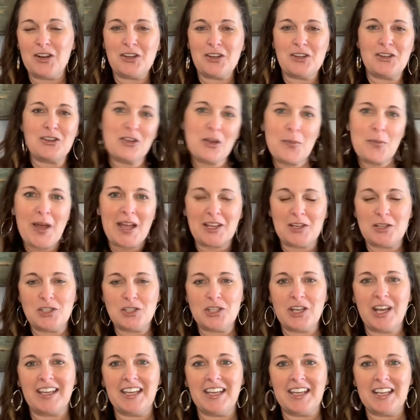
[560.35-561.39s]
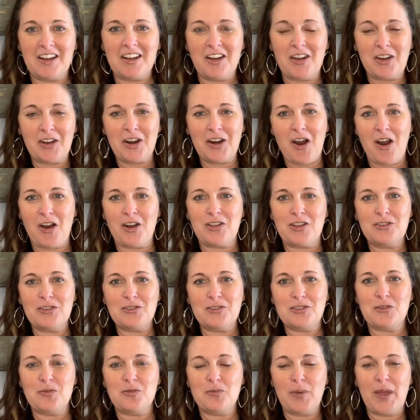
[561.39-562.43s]
You can go back and check it on our
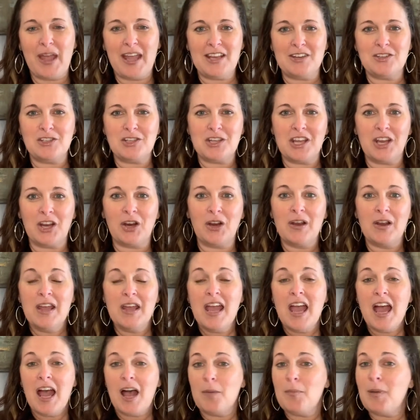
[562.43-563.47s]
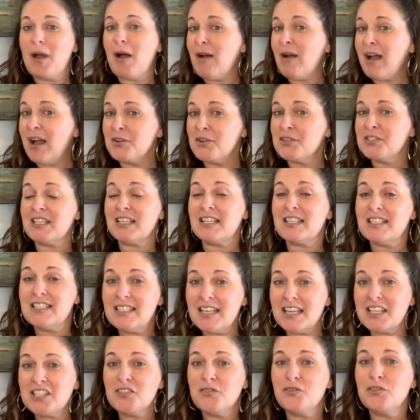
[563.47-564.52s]
YouTube page here about how
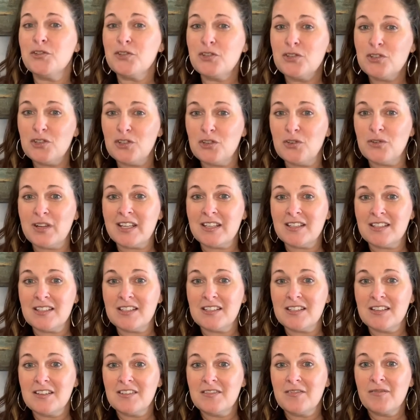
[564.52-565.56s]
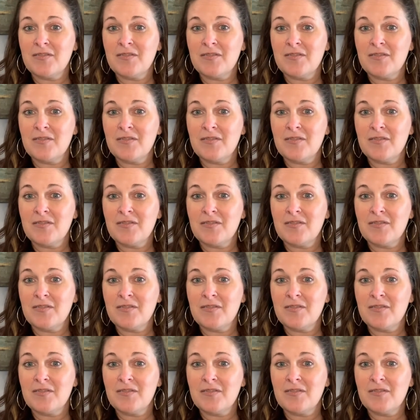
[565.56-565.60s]
successful students